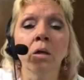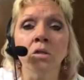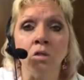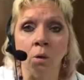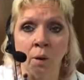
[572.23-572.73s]

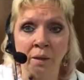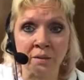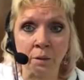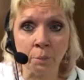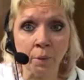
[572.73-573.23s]
So I
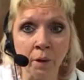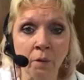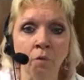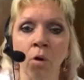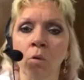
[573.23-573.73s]
started praying
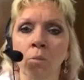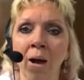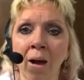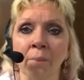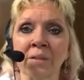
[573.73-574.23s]
over, going,
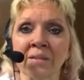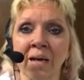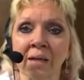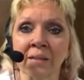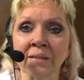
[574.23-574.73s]
"Mom, it's
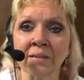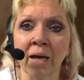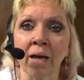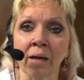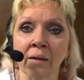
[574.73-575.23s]
not going to
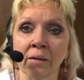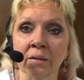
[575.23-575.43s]
stay.